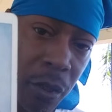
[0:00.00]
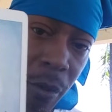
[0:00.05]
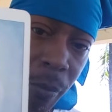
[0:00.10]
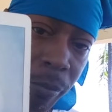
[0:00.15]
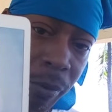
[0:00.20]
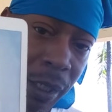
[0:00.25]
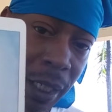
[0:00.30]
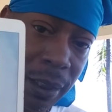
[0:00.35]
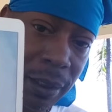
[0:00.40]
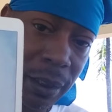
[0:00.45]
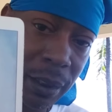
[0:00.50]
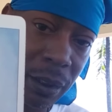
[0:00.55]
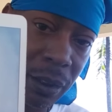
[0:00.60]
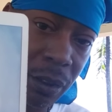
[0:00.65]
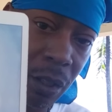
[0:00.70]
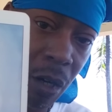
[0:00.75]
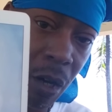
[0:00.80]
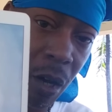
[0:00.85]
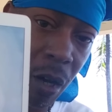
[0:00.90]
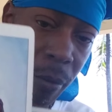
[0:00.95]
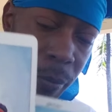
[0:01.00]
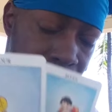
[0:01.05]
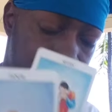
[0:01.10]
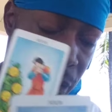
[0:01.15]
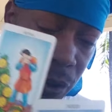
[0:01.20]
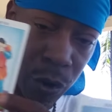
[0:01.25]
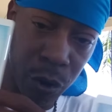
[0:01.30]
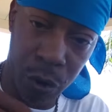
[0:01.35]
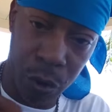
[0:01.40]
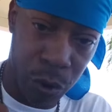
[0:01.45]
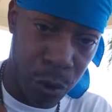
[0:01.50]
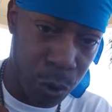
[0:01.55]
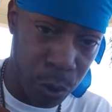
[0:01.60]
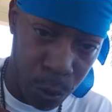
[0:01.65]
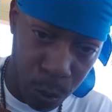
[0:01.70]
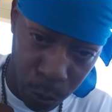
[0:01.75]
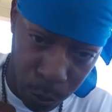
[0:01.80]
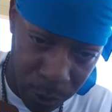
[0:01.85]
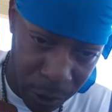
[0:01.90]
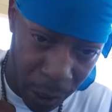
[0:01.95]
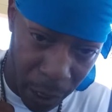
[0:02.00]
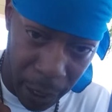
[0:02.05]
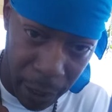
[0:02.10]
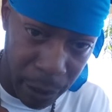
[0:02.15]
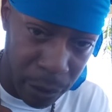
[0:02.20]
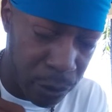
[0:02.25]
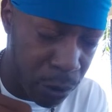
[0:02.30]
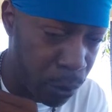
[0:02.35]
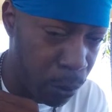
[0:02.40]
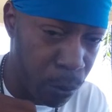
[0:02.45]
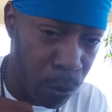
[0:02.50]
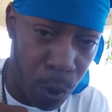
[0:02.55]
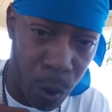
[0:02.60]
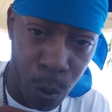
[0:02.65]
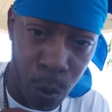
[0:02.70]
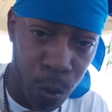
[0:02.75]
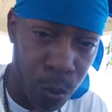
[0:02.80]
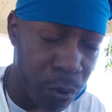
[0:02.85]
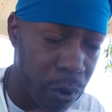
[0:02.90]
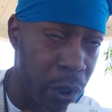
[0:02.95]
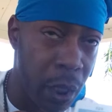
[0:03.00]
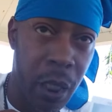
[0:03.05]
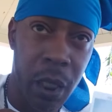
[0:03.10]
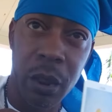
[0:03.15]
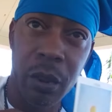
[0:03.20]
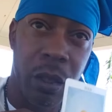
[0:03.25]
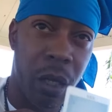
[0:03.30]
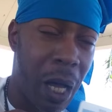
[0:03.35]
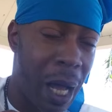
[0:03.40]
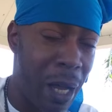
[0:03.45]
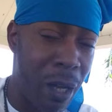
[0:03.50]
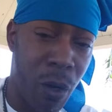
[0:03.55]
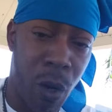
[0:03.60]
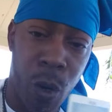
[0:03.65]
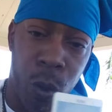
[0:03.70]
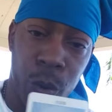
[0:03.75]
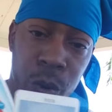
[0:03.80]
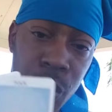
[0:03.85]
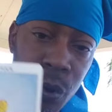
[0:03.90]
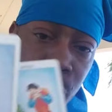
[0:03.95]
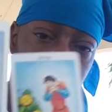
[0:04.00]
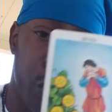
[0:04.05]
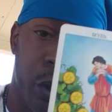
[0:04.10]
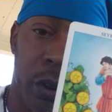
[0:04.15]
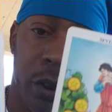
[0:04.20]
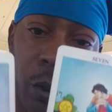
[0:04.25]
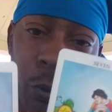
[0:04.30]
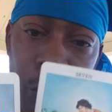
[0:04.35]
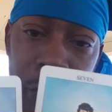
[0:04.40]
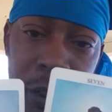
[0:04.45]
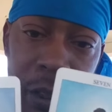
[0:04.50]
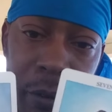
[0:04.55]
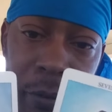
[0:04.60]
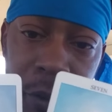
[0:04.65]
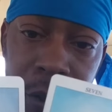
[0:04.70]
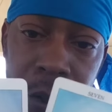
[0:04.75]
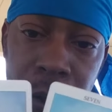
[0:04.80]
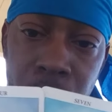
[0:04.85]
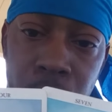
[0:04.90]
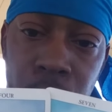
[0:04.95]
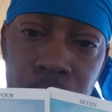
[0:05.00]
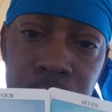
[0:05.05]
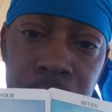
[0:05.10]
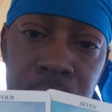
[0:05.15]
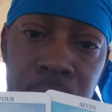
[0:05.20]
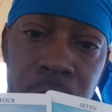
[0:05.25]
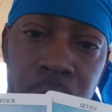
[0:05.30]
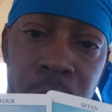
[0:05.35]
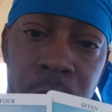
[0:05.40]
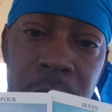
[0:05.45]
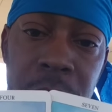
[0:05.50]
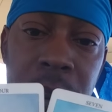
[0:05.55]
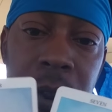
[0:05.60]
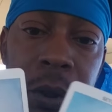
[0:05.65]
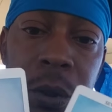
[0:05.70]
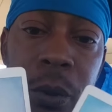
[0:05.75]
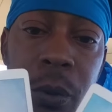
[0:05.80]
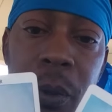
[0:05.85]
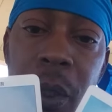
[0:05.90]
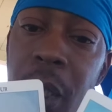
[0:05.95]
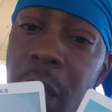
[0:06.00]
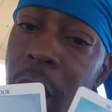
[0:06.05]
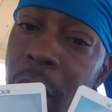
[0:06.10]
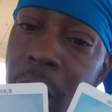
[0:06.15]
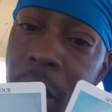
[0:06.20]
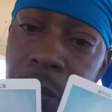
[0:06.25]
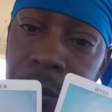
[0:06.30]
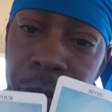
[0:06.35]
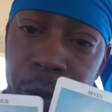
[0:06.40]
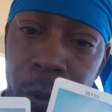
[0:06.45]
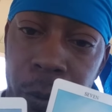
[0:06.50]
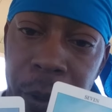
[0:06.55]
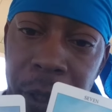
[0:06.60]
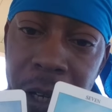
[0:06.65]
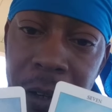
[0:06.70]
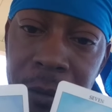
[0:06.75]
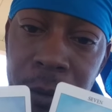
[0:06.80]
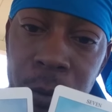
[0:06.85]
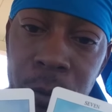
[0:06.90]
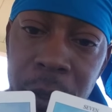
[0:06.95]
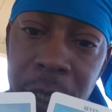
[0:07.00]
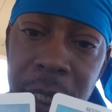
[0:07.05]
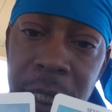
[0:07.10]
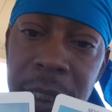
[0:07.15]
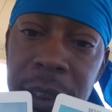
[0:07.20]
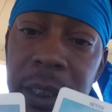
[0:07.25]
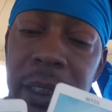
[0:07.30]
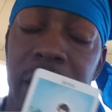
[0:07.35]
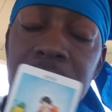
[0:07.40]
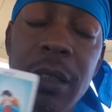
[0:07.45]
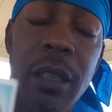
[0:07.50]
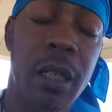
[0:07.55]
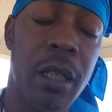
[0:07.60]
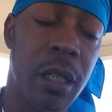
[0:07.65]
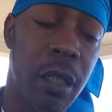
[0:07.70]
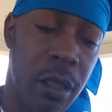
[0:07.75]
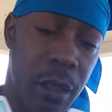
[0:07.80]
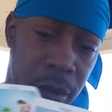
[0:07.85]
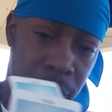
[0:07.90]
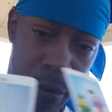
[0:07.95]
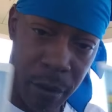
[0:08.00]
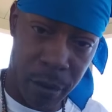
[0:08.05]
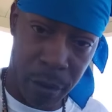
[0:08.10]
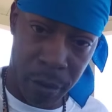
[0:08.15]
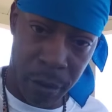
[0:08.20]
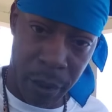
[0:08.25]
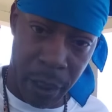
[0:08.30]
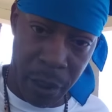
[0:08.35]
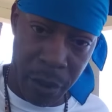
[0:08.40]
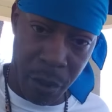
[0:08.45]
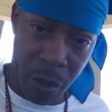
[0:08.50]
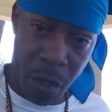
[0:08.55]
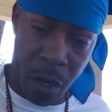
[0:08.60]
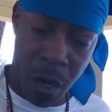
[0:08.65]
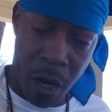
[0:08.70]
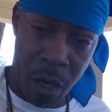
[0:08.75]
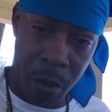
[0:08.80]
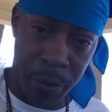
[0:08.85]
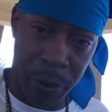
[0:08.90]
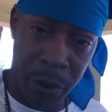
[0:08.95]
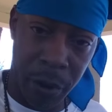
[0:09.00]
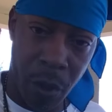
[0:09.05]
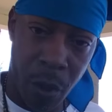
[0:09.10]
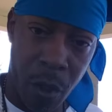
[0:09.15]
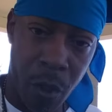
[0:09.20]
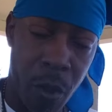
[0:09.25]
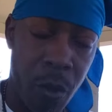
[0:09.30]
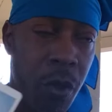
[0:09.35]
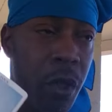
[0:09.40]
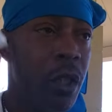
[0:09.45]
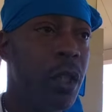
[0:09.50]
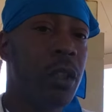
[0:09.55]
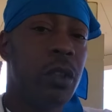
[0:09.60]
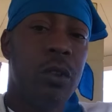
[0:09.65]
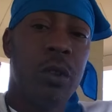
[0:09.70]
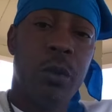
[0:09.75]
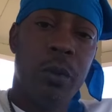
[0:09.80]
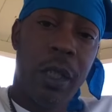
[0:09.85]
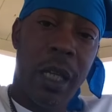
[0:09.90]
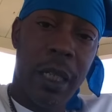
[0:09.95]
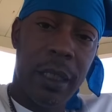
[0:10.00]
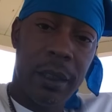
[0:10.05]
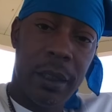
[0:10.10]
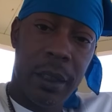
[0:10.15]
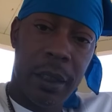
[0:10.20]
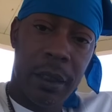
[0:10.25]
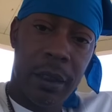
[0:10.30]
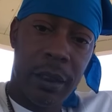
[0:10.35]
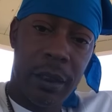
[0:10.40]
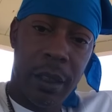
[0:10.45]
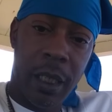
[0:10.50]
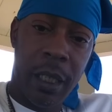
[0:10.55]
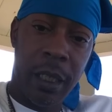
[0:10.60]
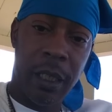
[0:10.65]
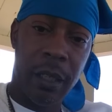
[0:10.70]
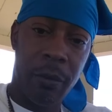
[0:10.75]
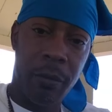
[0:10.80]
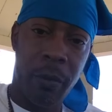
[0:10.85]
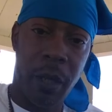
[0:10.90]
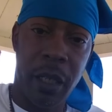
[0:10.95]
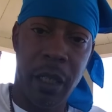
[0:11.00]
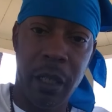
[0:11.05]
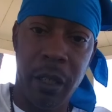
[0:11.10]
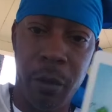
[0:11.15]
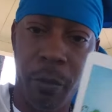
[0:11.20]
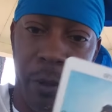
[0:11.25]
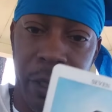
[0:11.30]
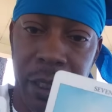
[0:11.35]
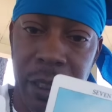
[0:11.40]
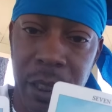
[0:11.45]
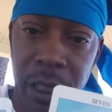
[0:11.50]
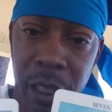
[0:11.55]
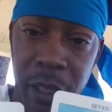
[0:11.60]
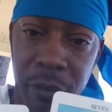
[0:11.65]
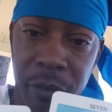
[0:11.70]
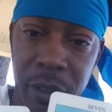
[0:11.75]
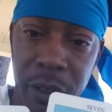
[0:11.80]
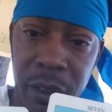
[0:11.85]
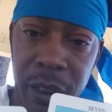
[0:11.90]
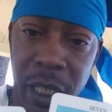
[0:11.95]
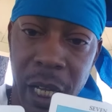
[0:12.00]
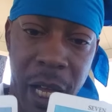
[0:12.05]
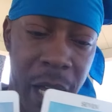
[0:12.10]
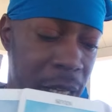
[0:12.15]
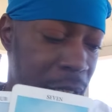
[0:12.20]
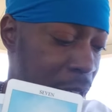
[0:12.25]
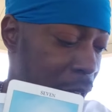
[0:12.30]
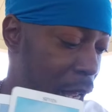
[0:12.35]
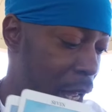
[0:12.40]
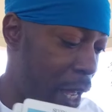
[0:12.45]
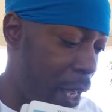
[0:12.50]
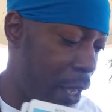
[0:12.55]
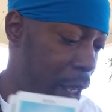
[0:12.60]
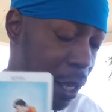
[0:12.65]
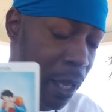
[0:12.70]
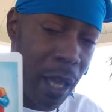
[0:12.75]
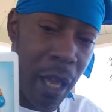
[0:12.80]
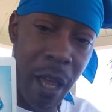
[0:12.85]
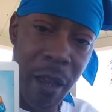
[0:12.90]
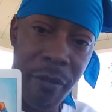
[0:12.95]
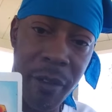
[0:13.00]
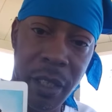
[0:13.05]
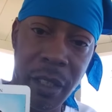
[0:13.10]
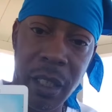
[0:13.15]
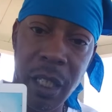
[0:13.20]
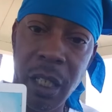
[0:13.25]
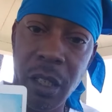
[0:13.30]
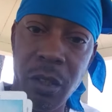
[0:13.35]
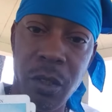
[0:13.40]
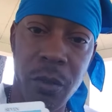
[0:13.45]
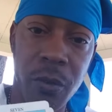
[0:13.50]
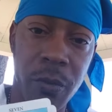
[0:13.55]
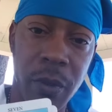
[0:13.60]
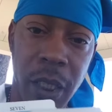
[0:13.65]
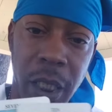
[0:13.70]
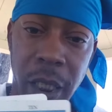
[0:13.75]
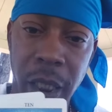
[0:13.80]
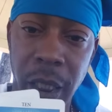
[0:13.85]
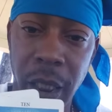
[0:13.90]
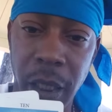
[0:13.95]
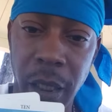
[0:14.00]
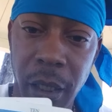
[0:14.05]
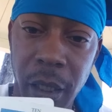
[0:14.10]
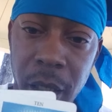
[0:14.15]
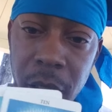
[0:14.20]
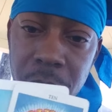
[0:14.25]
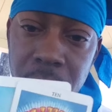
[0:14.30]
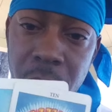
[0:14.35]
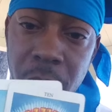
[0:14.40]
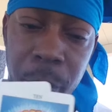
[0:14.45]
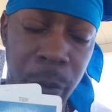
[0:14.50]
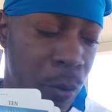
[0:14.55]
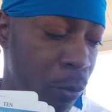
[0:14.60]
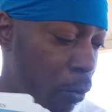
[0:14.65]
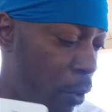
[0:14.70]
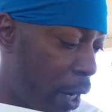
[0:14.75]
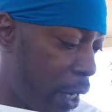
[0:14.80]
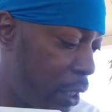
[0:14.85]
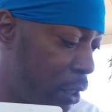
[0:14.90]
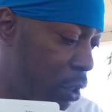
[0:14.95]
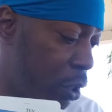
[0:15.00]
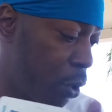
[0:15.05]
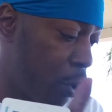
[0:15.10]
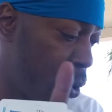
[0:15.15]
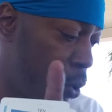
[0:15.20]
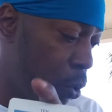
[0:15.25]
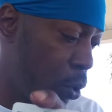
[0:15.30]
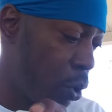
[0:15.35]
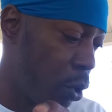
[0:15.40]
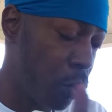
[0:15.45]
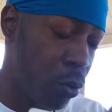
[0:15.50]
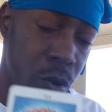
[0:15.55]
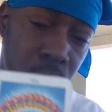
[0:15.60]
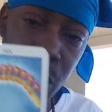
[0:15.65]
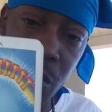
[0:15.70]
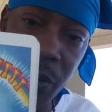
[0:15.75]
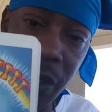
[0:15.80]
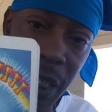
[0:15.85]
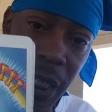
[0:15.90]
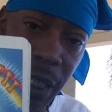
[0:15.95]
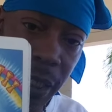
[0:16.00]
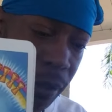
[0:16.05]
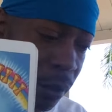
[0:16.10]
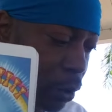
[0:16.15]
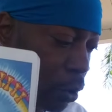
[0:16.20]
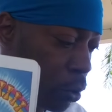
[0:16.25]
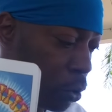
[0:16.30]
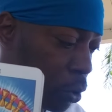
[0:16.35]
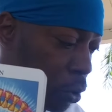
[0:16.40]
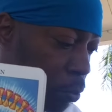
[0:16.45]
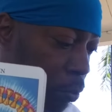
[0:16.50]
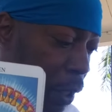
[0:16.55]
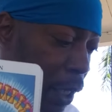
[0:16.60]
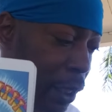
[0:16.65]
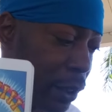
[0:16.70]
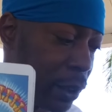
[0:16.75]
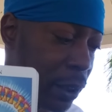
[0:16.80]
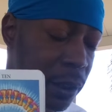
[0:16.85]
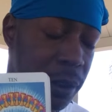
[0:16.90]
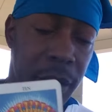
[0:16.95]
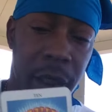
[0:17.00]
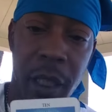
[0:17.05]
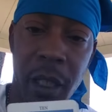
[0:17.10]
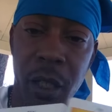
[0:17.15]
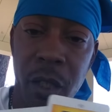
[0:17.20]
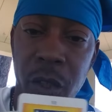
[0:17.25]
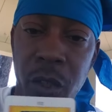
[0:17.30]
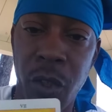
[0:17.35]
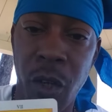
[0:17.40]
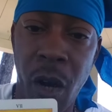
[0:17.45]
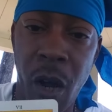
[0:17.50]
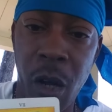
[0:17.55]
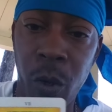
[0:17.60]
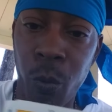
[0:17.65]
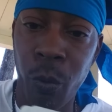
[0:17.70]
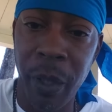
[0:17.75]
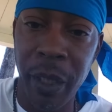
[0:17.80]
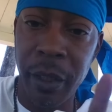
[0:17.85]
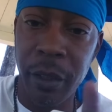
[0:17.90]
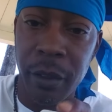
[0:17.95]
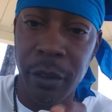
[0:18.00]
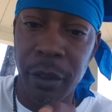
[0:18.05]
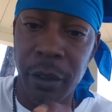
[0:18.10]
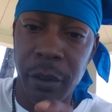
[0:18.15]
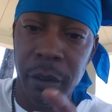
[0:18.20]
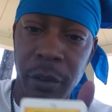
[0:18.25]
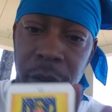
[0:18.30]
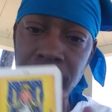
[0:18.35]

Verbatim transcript: your blessings card because you're too tight, too hold, holding on to whatever you're holding on to for whatever reasons. Let your arms go, do like this, and get ready to receive because God got everything you need coming right to you. You can't lose, Pisces y'all winners.